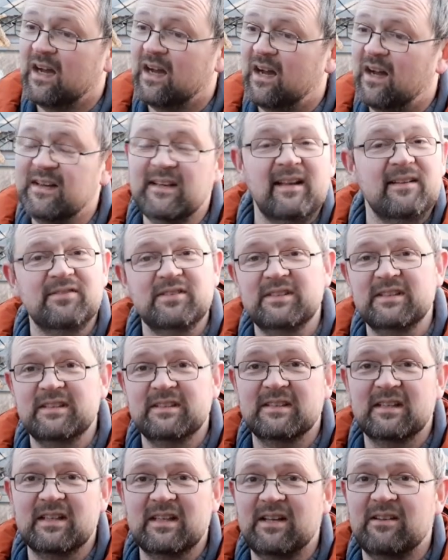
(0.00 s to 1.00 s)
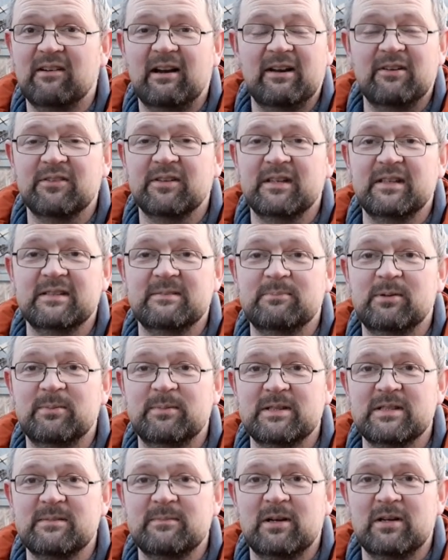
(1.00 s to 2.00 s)
I never did clear out these blooming
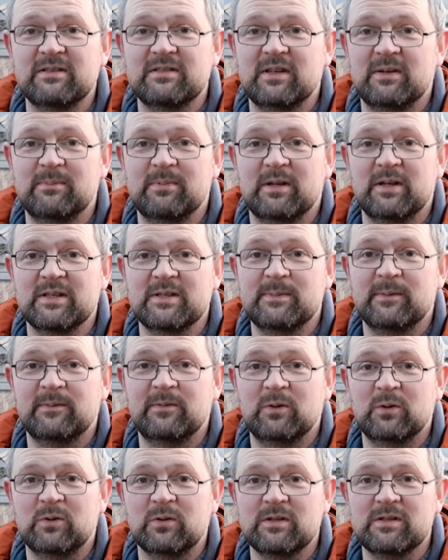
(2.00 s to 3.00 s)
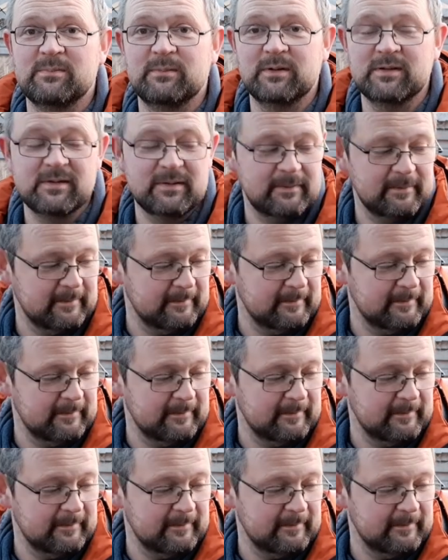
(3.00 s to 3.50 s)
tomato plants before Christmas.